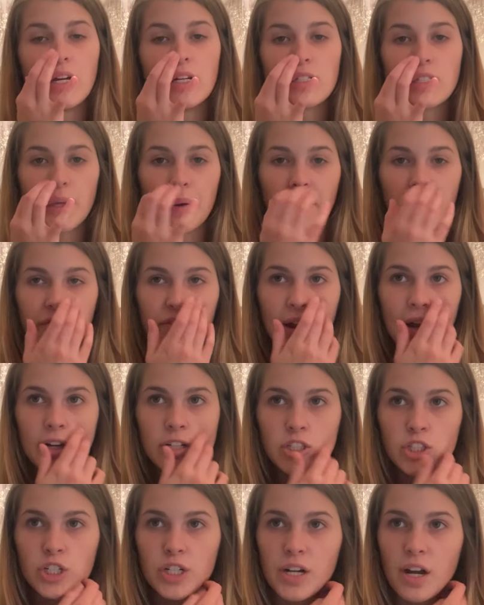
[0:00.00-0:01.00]
So a
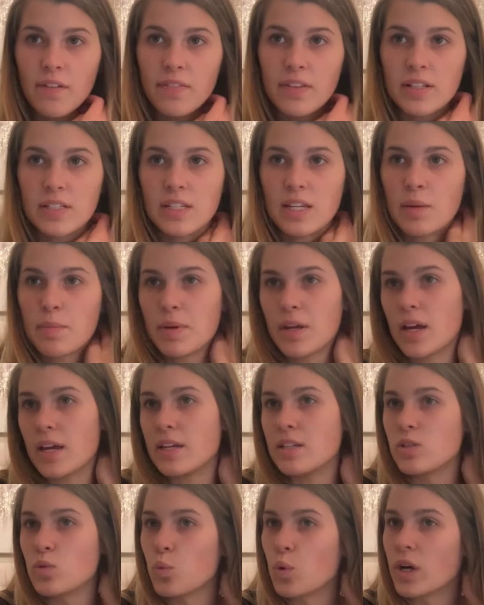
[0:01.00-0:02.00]
fracture of the tibia
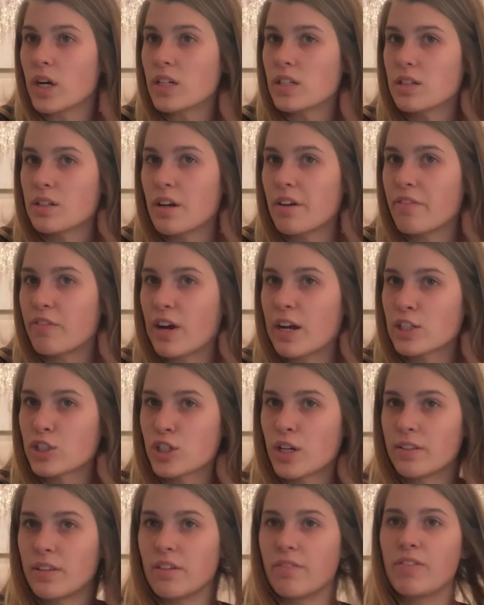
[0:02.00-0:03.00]
is worse than a
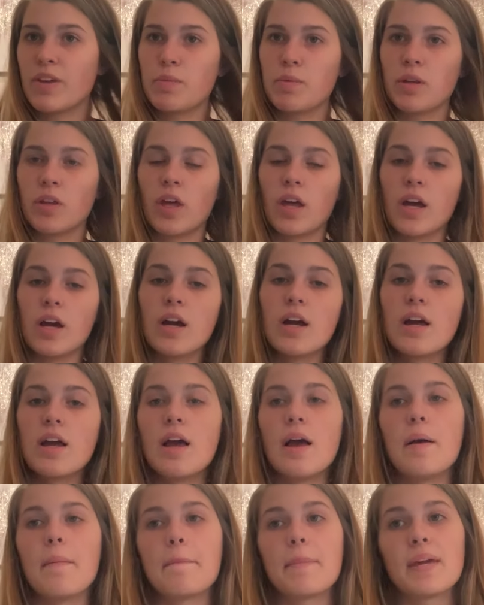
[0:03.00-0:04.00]
fracture of the fibula
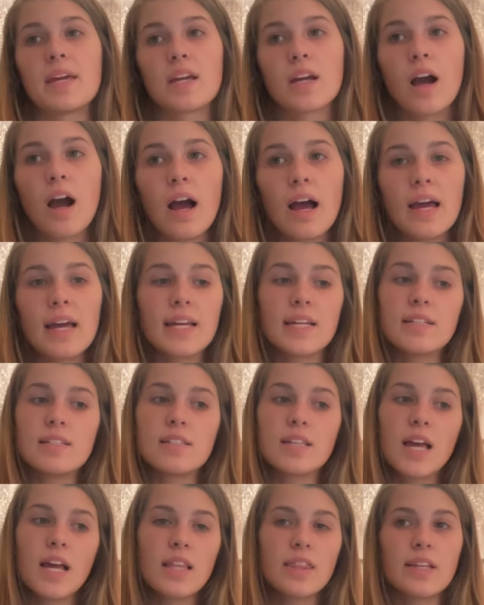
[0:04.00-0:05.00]

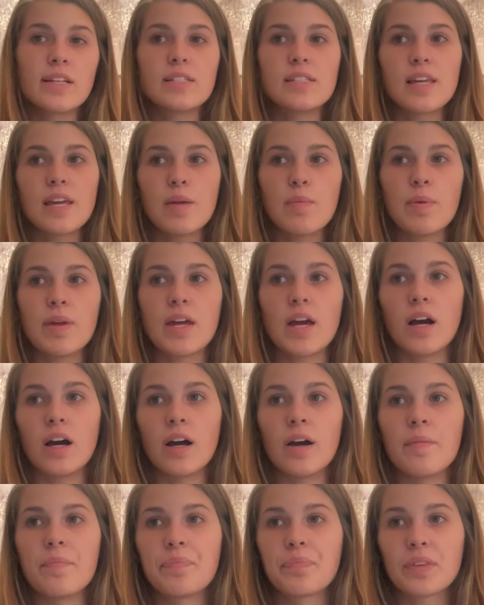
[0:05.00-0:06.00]
because the
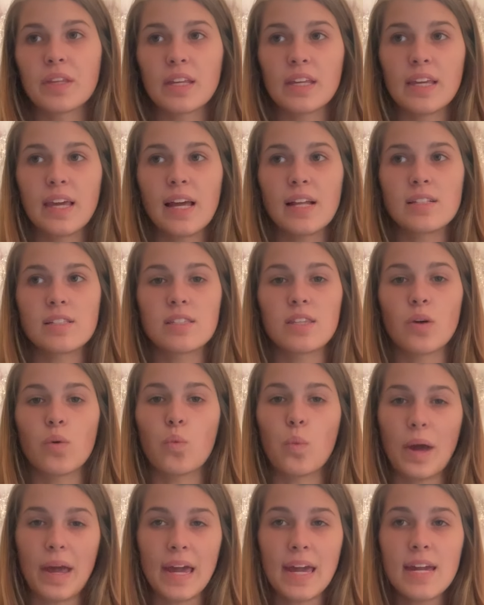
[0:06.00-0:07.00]
tibia gets the
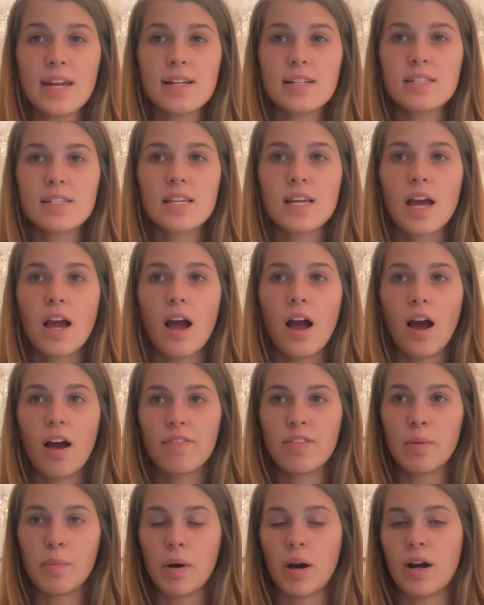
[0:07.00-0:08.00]
weight
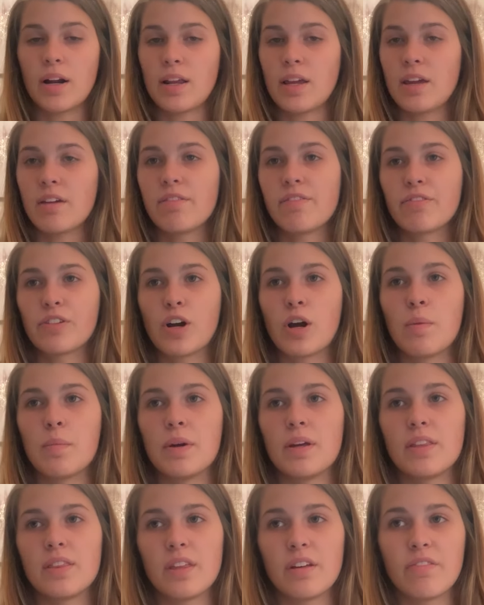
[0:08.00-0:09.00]
of the body
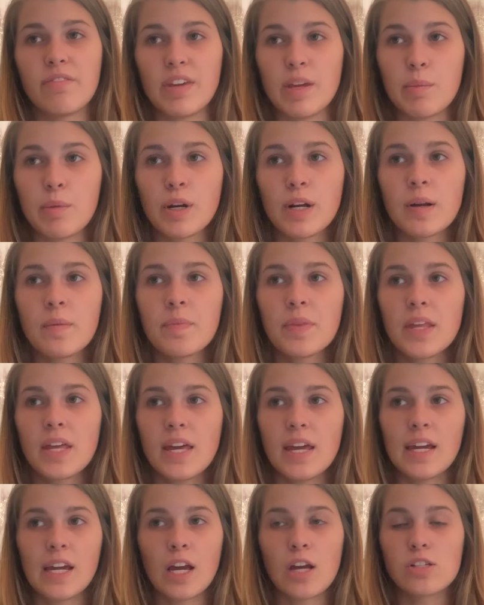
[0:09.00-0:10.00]
from the femur
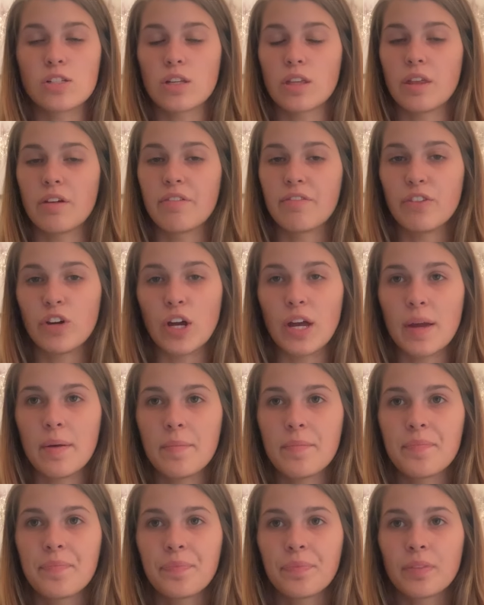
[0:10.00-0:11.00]
and goes to the foot.
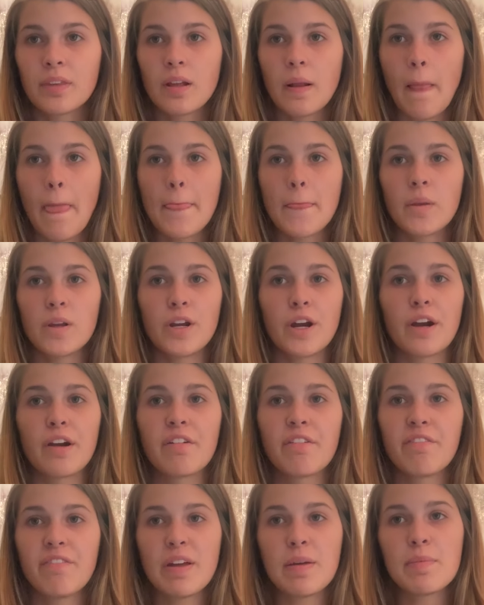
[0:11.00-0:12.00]

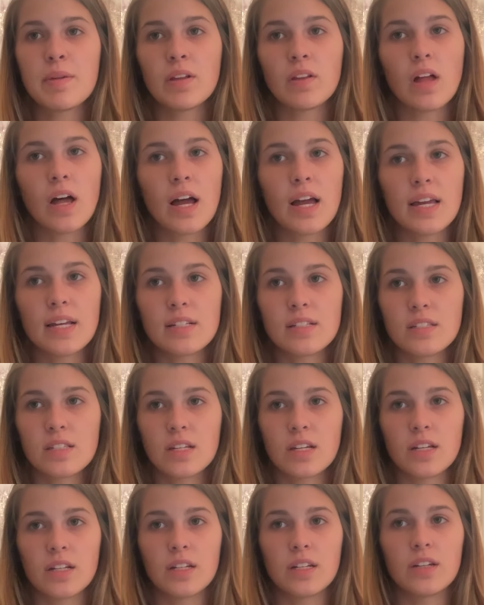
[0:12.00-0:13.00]
Your fibula is
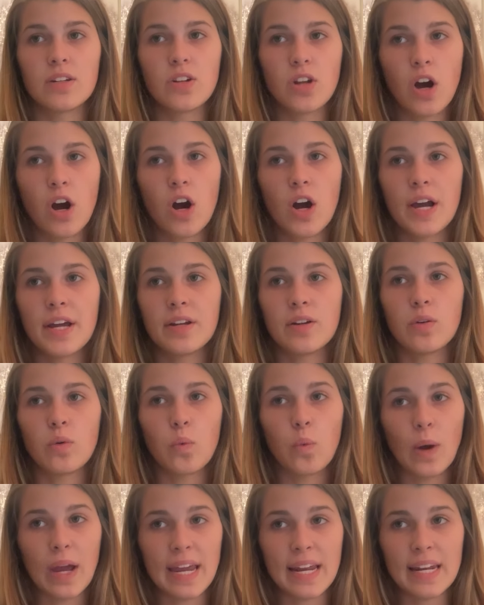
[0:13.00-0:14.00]
the
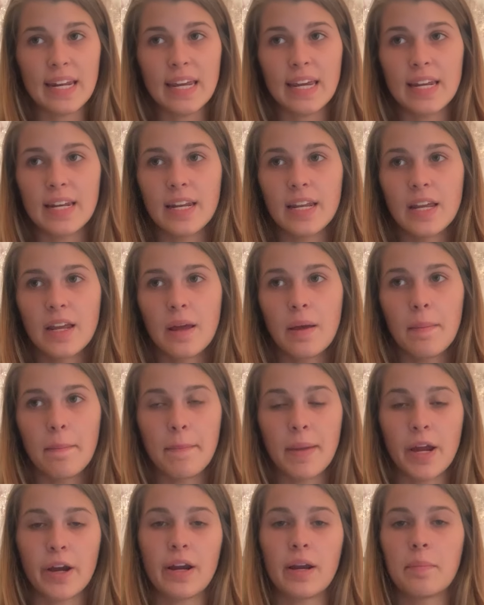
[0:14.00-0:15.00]
non-weighted
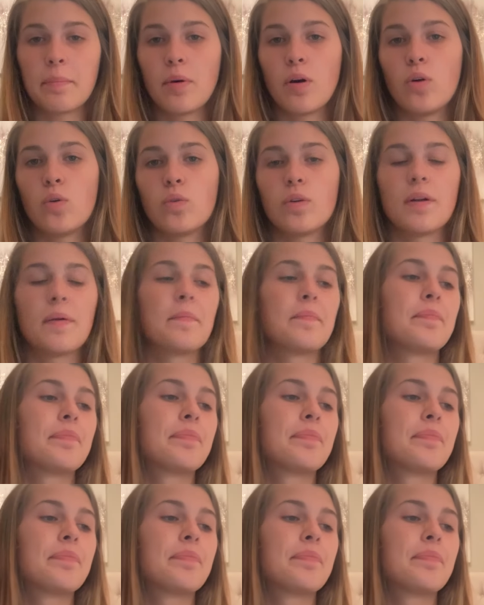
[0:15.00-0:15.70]
bearing bone.